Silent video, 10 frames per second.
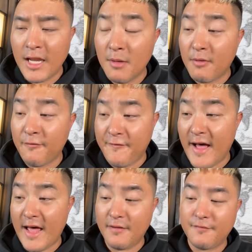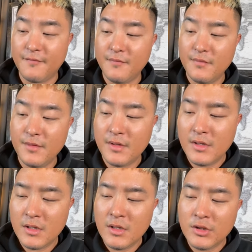And number five,
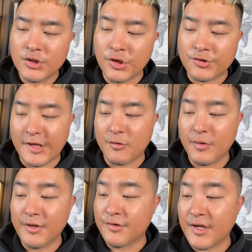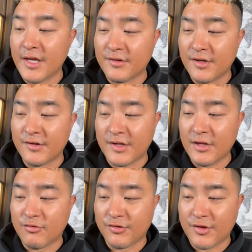just like we see, isn't this
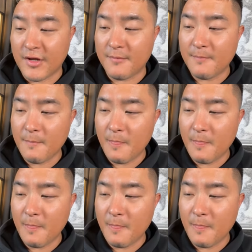interesting?